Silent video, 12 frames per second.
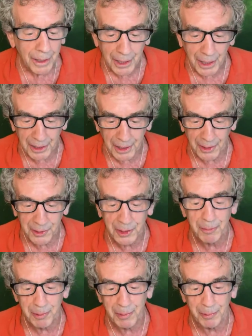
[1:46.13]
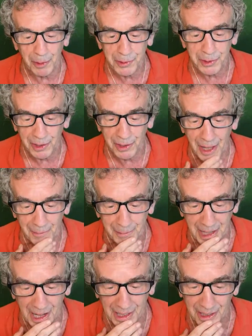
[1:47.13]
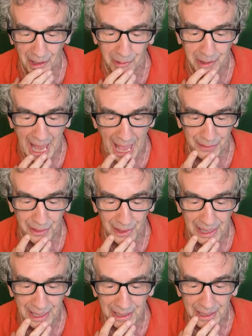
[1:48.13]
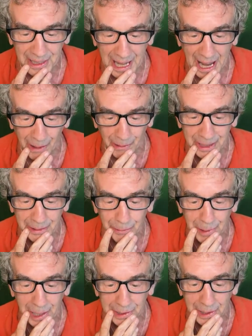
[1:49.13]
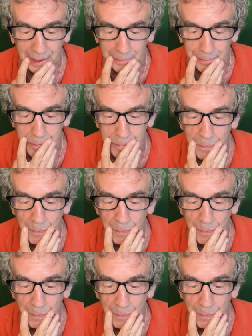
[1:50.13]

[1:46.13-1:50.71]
And I see people are still coming on. Hello, Kathleen and Carrie. Welcome.